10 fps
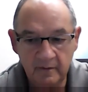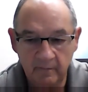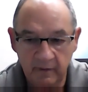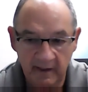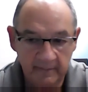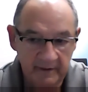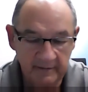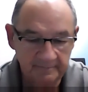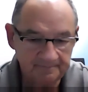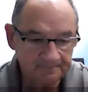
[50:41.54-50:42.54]

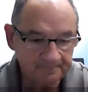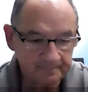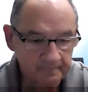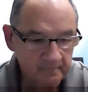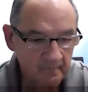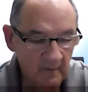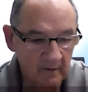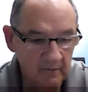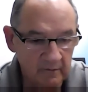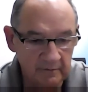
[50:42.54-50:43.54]
blaming
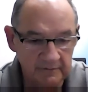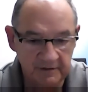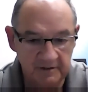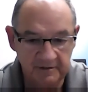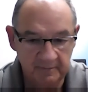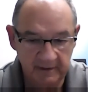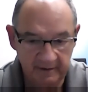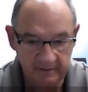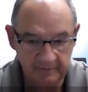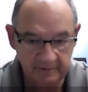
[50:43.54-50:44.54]
or judging my
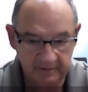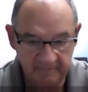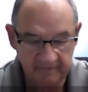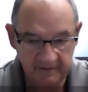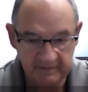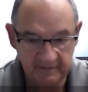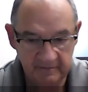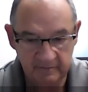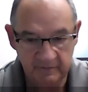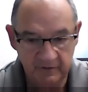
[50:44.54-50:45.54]
character defects
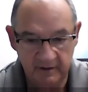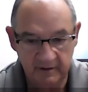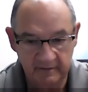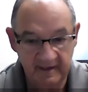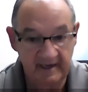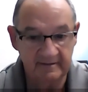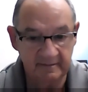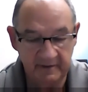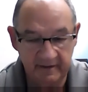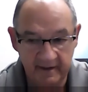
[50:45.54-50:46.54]
and trying not to
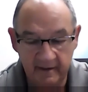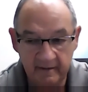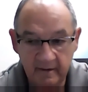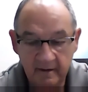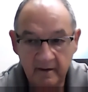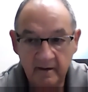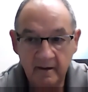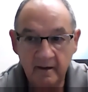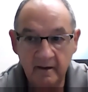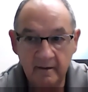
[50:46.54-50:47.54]
be that.
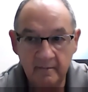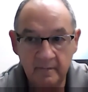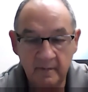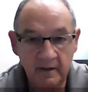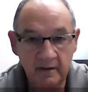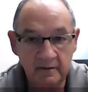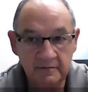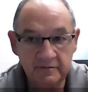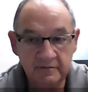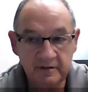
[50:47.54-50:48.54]
And as
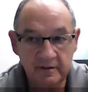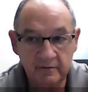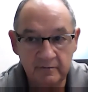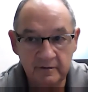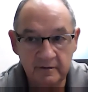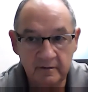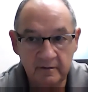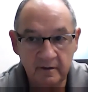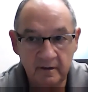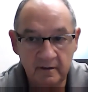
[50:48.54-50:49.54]
soon as I owned a
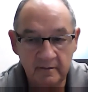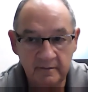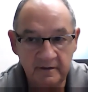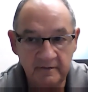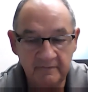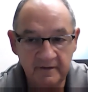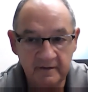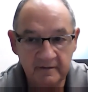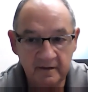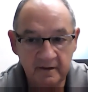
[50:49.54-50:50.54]

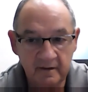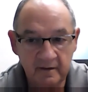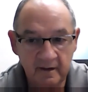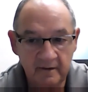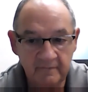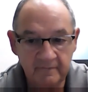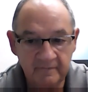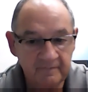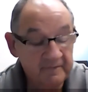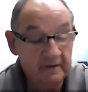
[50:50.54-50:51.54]
defect, I
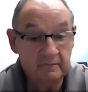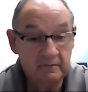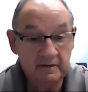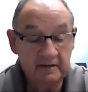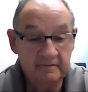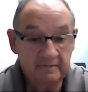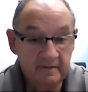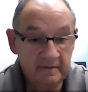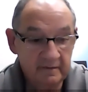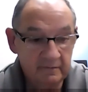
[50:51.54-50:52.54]
found relief.
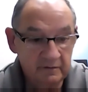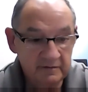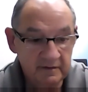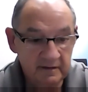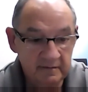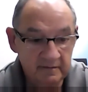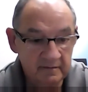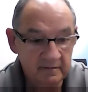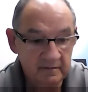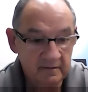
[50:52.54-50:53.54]
It was like
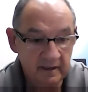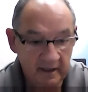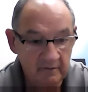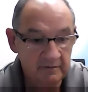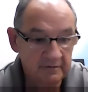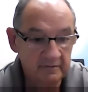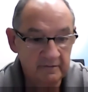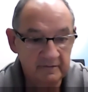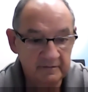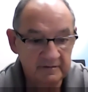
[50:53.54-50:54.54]

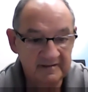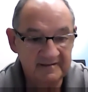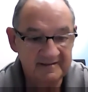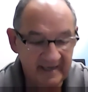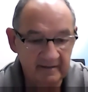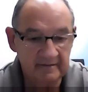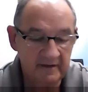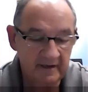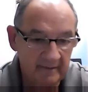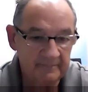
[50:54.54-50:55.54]
counterintuitive. It was exactly
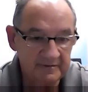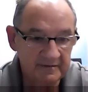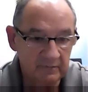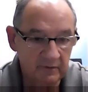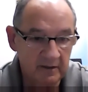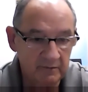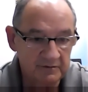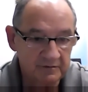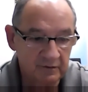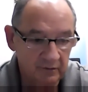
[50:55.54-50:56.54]
the opposite of what I
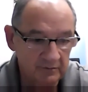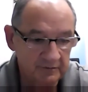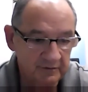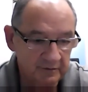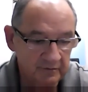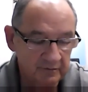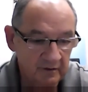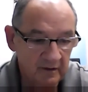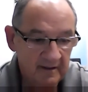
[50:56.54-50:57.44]
was told to do,